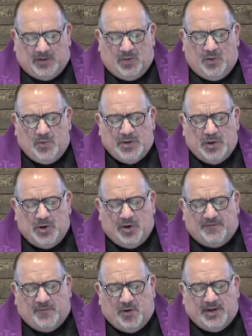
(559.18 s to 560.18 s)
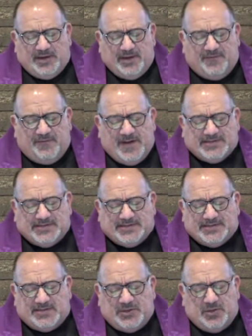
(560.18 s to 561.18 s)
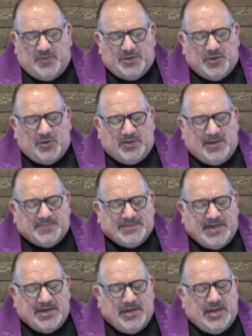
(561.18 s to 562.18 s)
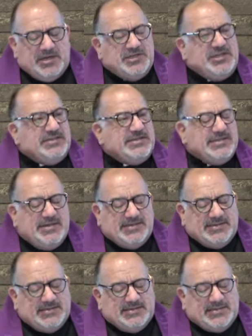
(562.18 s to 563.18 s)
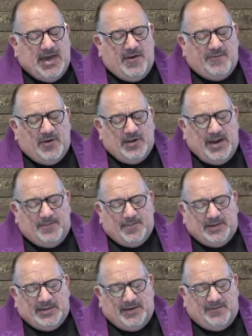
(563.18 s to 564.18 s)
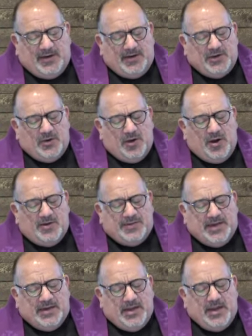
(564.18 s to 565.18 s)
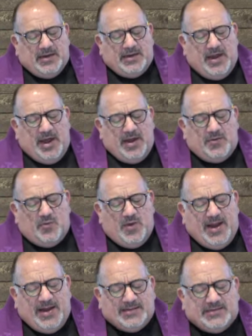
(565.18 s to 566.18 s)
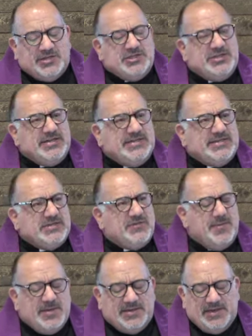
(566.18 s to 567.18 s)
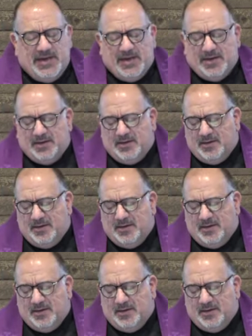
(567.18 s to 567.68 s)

But we heard, For it confesses you with your lips that Jesus is the sovereign, and believe it in your heart that God raised Jesus from the dead.